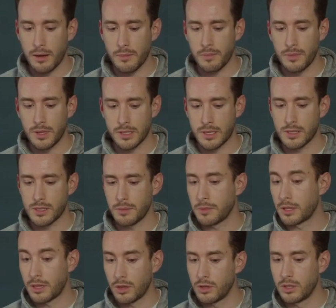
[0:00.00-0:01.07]
this is something
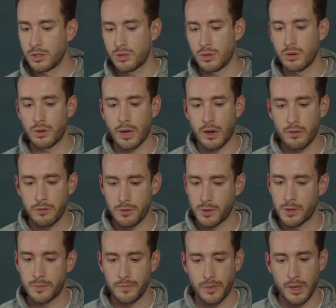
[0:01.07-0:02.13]
that you need to look out for
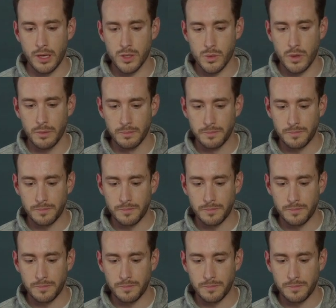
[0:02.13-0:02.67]
as well.